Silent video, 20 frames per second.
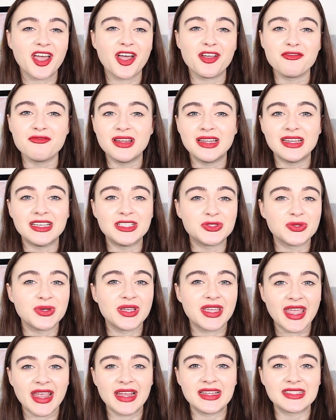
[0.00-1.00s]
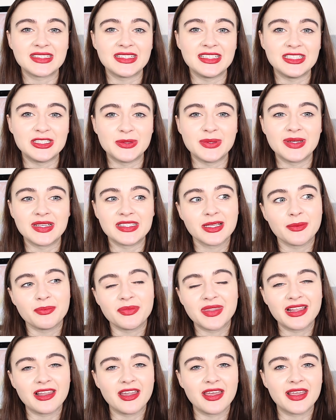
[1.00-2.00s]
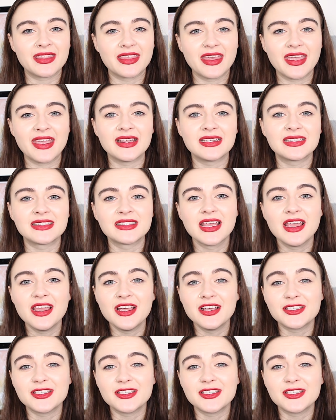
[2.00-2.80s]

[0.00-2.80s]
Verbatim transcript: I really enjoy occasionally doing something like this.